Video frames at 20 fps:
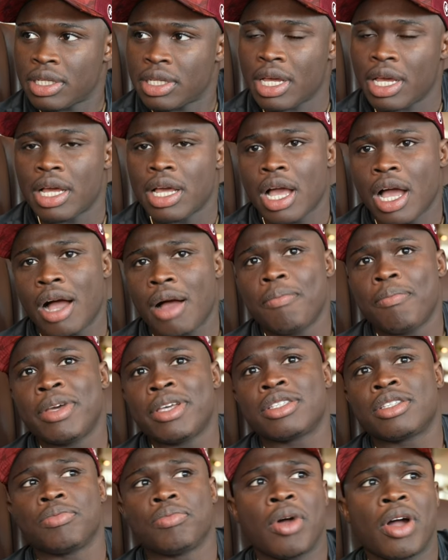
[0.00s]
Yeah, I'm
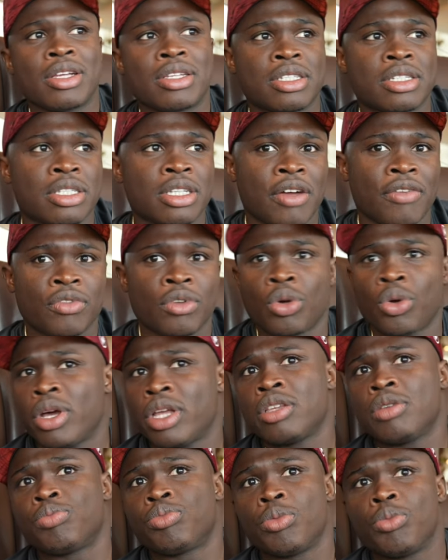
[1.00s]
based in Manchester. I'm not going
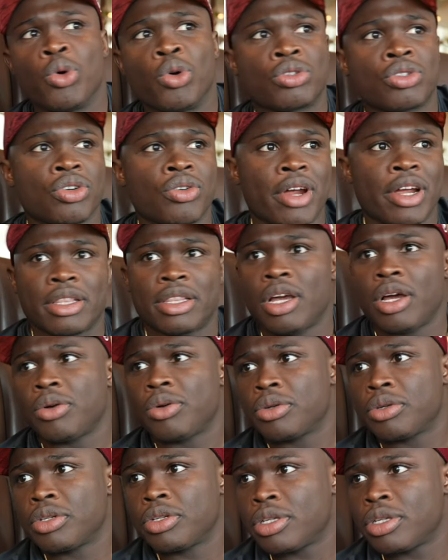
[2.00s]
any promoter right now.